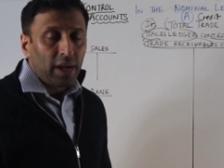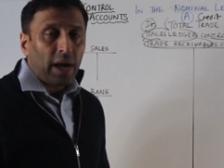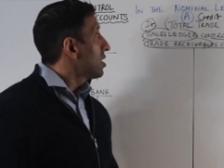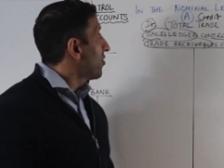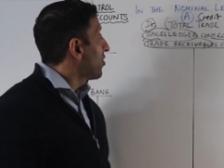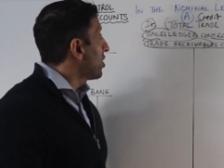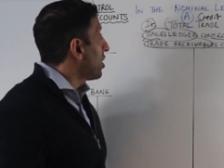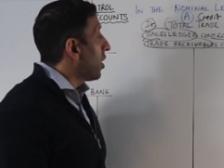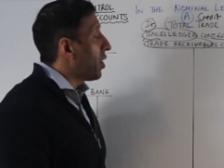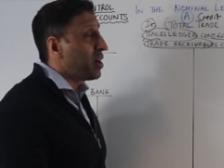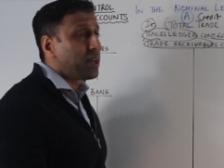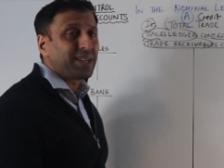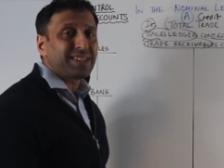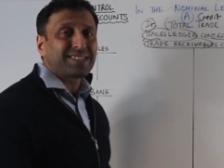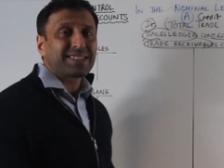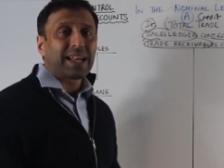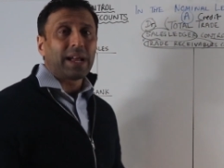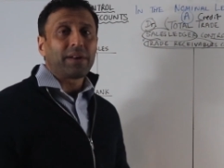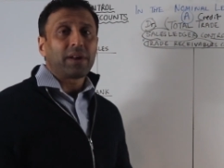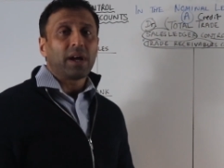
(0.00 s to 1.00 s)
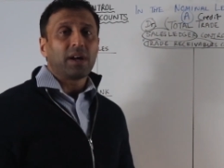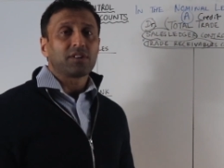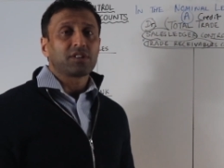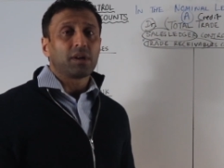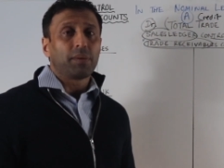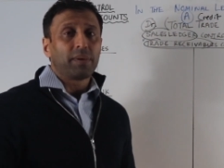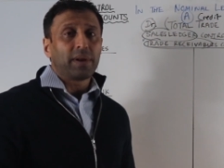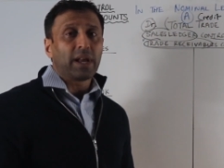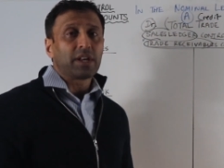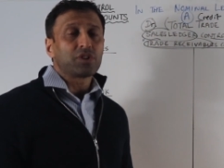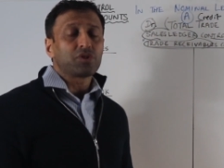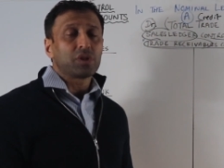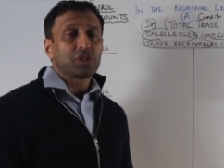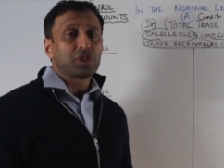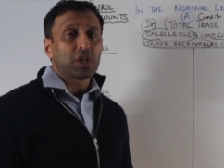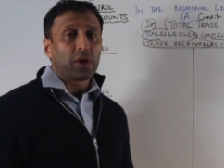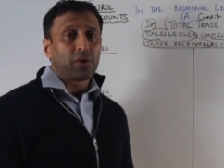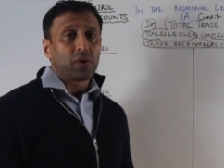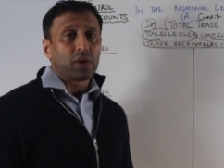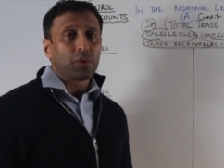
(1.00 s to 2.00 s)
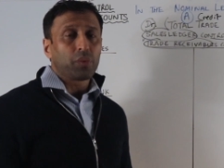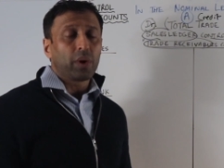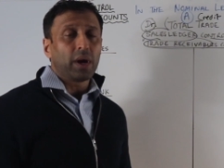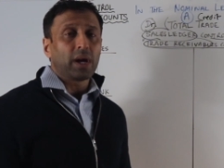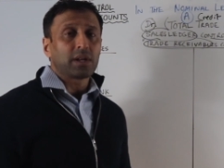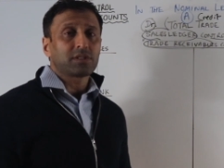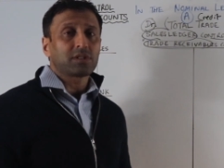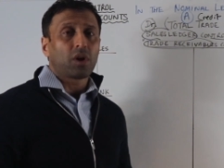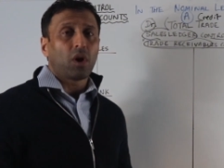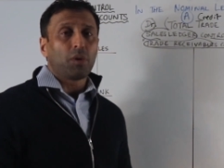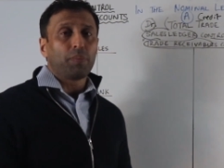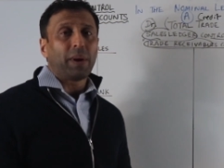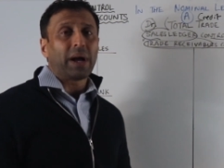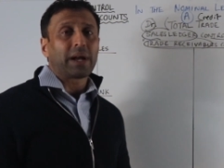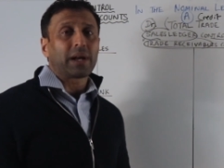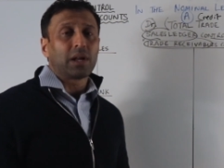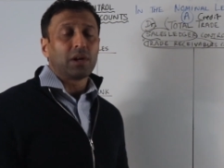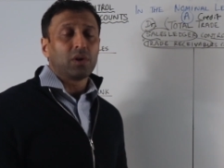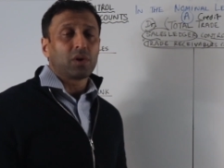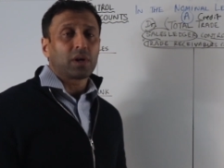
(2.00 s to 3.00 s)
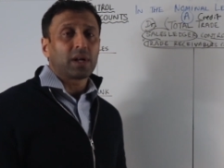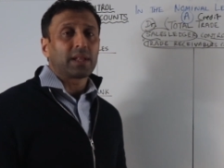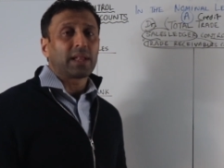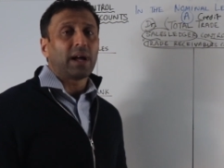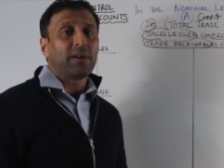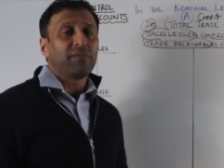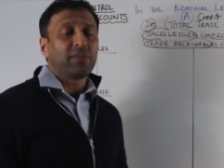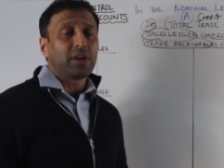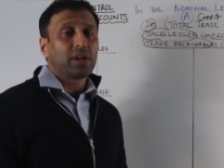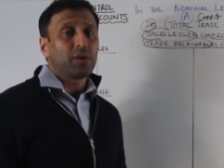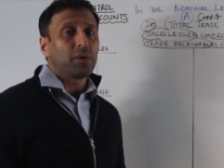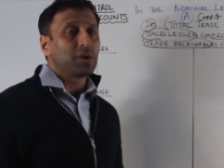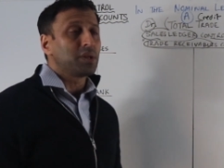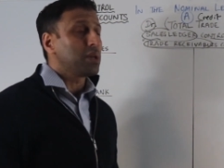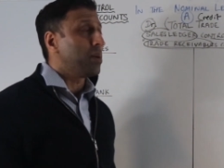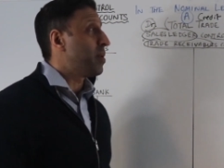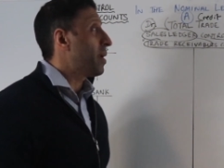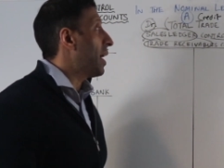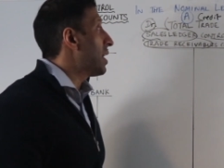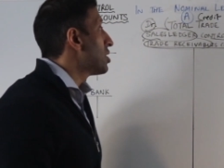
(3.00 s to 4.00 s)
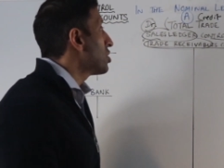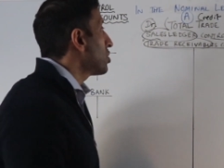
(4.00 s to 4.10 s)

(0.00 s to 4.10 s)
If you don't understand how double entry generally works, go back and look at that video on double